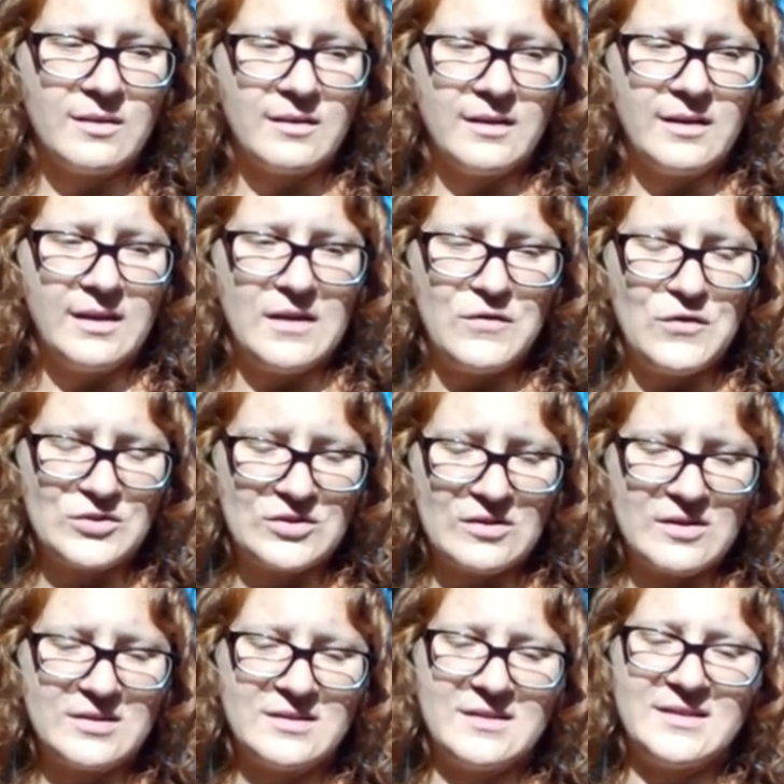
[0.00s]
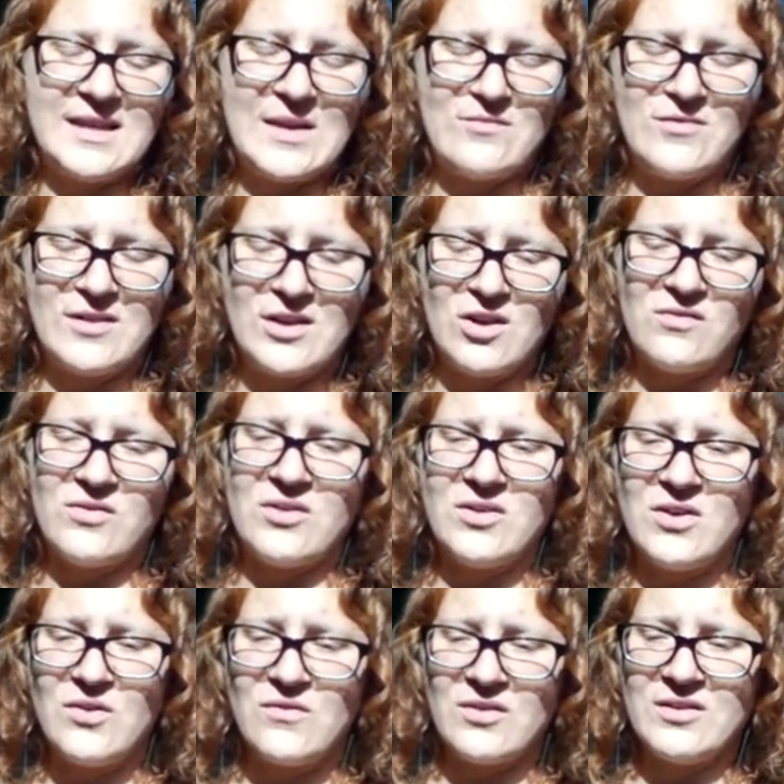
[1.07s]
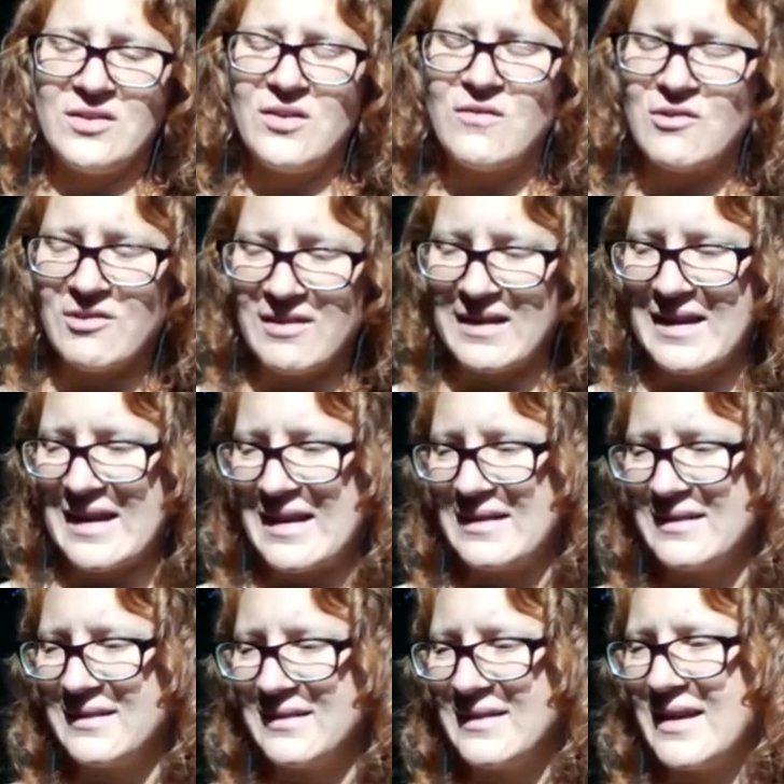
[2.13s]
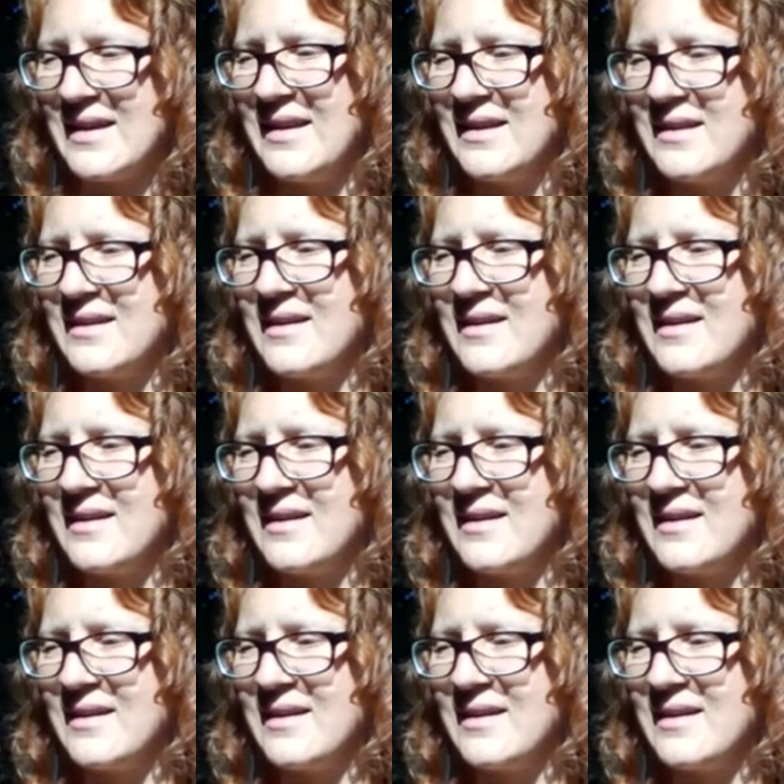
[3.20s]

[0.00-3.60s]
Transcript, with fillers: if you start the same thing over and over and over again then